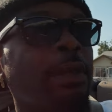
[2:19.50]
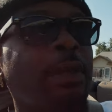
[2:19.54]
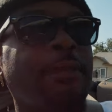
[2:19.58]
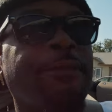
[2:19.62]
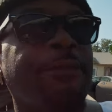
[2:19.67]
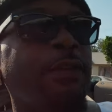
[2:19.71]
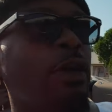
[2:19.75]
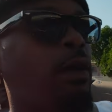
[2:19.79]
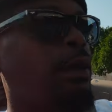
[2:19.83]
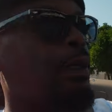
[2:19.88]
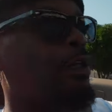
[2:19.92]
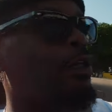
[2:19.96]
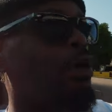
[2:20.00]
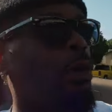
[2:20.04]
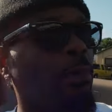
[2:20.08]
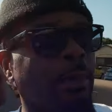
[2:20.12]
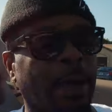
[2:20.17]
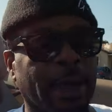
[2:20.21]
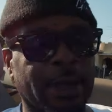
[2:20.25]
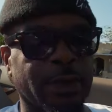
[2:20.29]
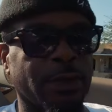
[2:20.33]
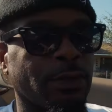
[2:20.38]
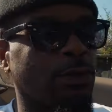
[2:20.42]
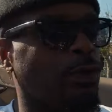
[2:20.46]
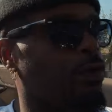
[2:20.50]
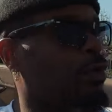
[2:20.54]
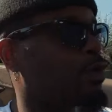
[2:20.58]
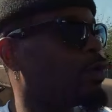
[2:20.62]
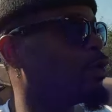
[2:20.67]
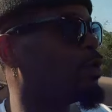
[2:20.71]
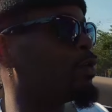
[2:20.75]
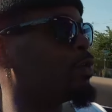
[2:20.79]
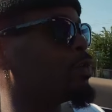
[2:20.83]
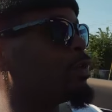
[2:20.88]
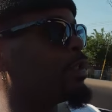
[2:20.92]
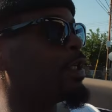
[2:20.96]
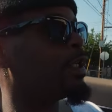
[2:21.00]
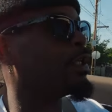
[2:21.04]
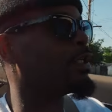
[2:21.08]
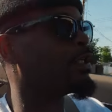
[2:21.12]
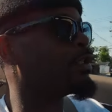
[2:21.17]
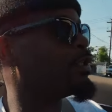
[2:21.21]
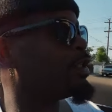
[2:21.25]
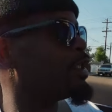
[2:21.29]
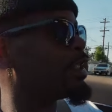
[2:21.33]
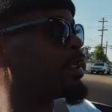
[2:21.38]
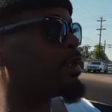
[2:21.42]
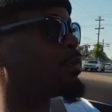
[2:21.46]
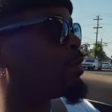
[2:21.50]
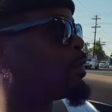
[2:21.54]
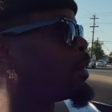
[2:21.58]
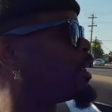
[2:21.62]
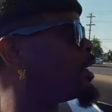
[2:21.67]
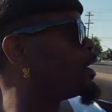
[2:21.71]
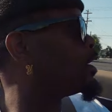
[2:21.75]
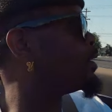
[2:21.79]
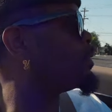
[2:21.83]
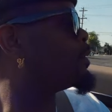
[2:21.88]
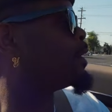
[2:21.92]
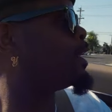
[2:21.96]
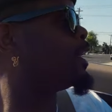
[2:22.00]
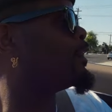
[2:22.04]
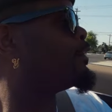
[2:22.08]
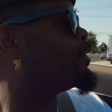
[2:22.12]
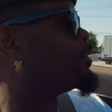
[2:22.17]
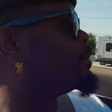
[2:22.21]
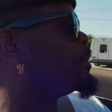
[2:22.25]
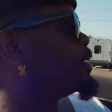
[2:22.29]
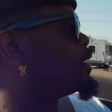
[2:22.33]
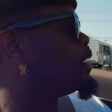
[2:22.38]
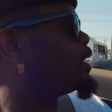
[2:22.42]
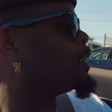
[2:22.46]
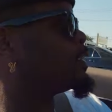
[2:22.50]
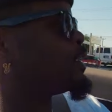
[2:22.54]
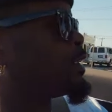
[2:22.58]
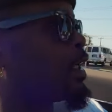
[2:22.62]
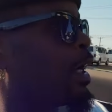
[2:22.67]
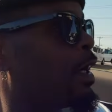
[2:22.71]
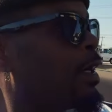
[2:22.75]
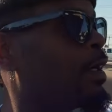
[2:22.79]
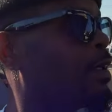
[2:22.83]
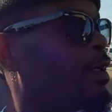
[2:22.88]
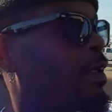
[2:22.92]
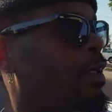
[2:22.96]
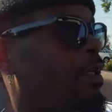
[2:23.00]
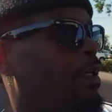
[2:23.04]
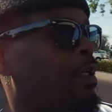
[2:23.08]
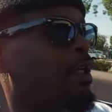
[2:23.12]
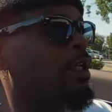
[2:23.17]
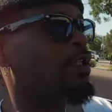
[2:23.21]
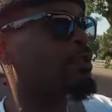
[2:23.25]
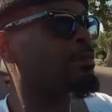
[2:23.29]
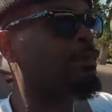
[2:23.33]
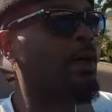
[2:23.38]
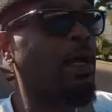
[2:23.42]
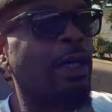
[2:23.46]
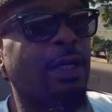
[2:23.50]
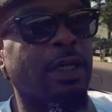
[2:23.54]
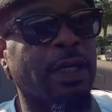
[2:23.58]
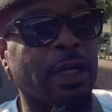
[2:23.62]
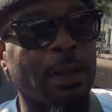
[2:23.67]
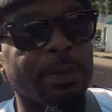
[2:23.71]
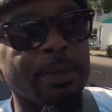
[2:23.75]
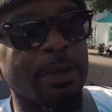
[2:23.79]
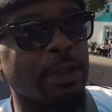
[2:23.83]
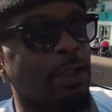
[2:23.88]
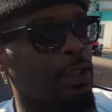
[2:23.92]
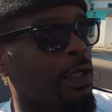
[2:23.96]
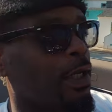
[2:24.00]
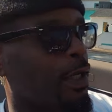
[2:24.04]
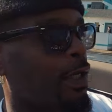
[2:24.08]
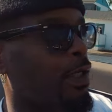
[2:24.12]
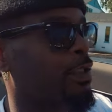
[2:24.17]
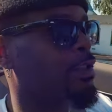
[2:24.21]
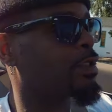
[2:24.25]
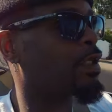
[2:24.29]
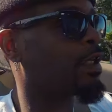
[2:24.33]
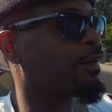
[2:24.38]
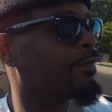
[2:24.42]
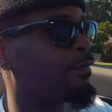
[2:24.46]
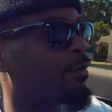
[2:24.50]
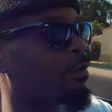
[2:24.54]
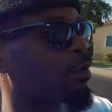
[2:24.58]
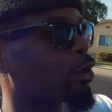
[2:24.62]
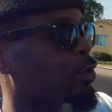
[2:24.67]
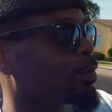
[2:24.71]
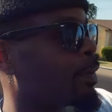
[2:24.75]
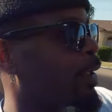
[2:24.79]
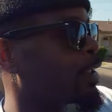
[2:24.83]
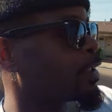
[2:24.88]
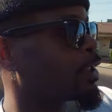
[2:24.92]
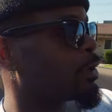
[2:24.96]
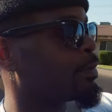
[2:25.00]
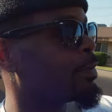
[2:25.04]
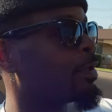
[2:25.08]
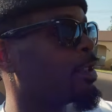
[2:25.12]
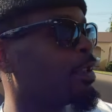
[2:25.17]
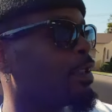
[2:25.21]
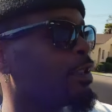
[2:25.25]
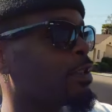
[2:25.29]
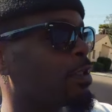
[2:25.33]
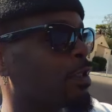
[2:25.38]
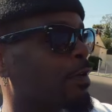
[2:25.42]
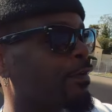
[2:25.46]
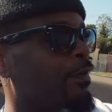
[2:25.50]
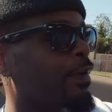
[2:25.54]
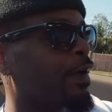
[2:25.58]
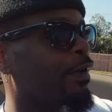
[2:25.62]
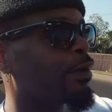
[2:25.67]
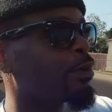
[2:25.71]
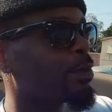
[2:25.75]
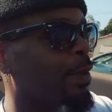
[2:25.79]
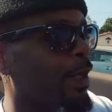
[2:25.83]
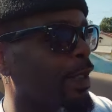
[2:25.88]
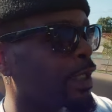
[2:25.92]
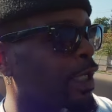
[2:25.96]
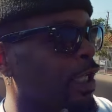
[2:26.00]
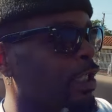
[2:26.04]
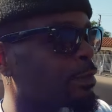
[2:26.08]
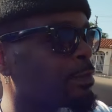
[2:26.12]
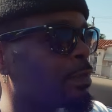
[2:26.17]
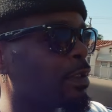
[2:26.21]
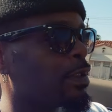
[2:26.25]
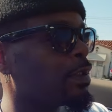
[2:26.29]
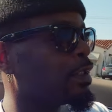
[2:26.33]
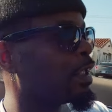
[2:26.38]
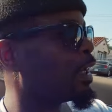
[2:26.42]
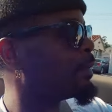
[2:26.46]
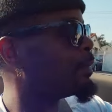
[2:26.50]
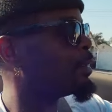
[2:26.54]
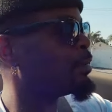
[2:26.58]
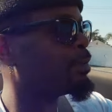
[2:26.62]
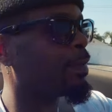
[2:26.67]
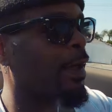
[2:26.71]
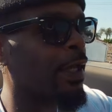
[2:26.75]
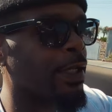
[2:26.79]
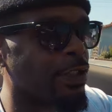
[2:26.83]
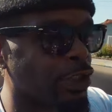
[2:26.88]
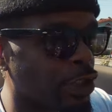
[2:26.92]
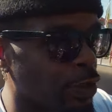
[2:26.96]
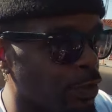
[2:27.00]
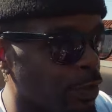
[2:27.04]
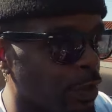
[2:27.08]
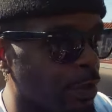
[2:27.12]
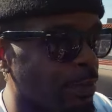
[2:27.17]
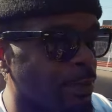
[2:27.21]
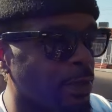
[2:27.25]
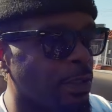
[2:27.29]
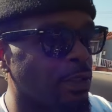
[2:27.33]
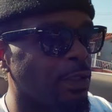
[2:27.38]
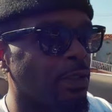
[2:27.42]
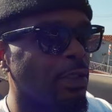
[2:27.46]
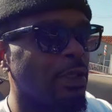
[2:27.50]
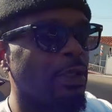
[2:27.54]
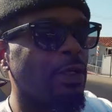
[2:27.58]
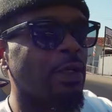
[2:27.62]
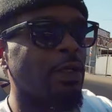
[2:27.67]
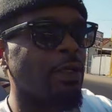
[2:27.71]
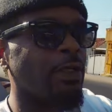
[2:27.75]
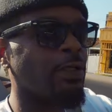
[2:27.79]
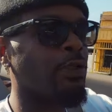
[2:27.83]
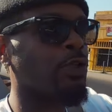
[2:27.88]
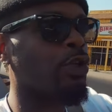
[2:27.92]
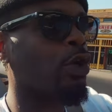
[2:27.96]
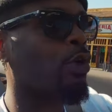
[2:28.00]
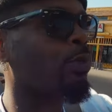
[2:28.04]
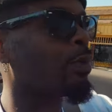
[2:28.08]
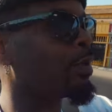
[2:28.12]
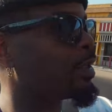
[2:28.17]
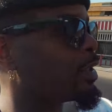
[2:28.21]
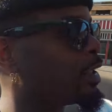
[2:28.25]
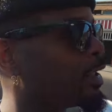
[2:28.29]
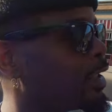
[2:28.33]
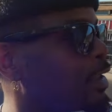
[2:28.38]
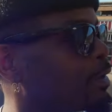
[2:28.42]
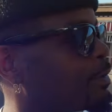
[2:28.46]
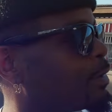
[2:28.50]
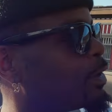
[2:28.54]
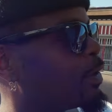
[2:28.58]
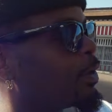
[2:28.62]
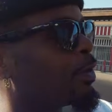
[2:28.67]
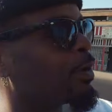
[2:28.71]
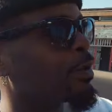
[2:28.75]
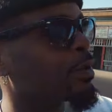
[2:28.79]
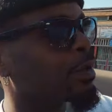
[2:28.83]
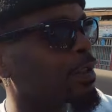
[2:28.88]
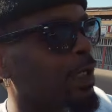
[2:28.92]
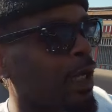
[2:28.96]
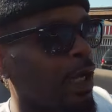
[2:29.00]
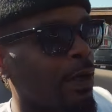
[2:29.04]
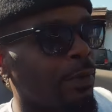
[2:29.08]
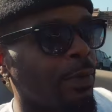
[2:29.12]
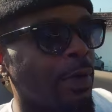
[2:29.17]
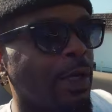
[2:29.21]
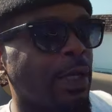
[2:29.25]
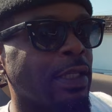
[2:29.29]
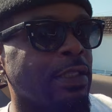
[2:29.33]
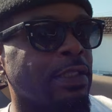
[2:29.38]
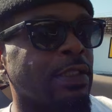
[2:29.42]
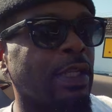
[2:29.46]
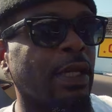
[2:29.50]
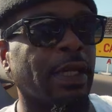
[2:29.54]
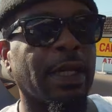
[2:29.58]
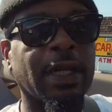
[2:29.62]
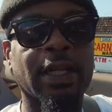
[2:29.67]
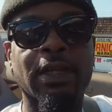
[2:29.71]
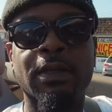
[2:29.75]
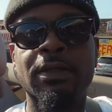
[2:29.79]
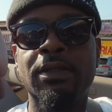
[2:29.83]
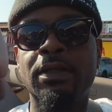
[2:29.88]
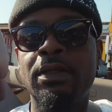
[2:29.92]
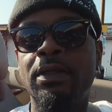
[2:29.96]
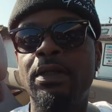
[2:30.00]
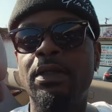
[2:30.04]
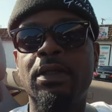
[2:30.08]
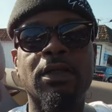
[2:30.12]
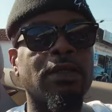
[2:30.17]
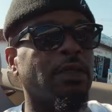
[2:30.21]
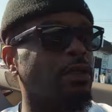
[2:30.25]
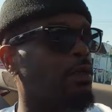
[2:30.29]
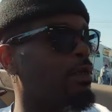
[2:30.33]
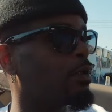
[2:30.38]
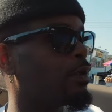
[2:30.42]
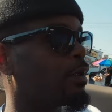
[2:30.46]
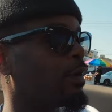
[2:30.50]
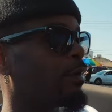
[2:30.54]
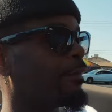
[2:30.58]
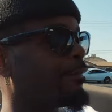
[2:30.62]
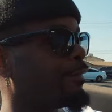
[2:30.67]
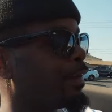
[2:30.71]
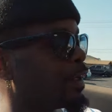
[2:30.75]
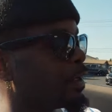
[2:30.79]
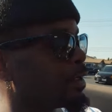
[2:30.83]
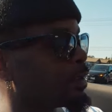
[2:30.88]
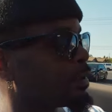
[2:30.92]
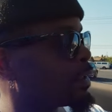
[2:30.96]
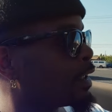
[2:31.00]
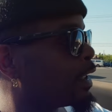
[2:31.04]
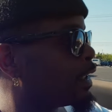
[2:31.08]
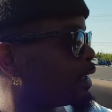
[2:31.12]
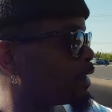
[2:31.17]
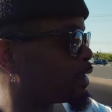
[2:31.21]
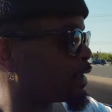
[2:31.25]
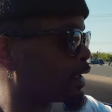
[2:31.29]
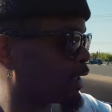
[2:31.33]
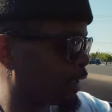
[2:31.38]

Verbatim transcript: my fault. It don't matter who did what or whatever, because it's my company and I gotta take full responsibility. So for everybody that be patient with me, you know, when things be going sideways and I gotta, you know, figure things